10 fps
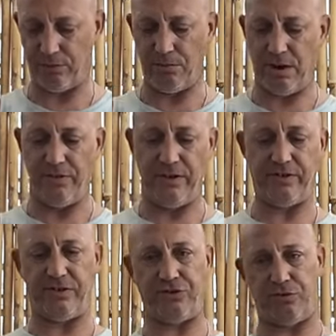Don't mind
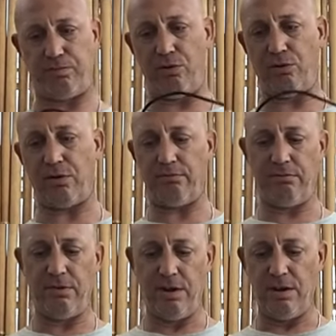this, it's just broke.
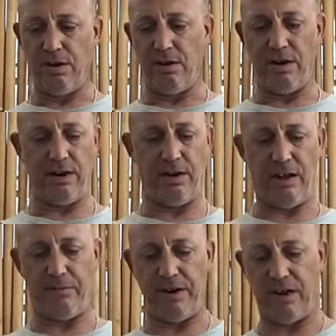I didn't
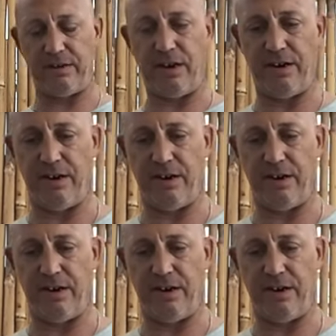have my knot tight